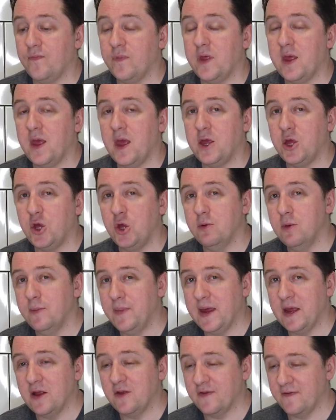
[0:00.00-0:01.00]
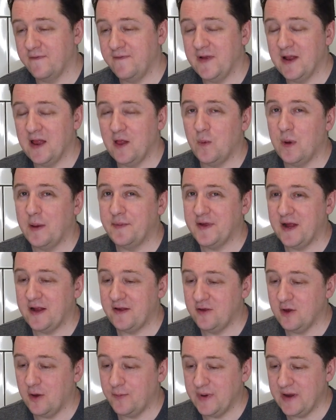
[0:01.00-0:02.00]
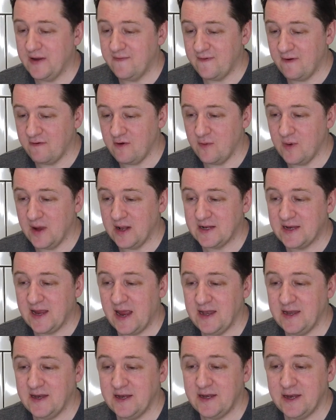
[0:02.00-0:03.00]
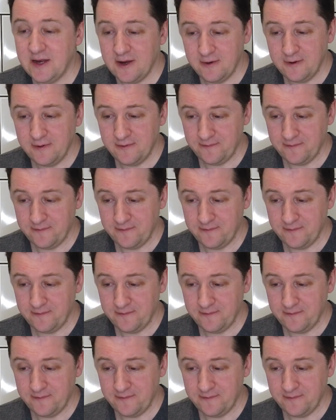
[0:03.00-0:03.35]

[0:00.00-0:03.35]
a human being doesn't feel like the website's not being very well tended to.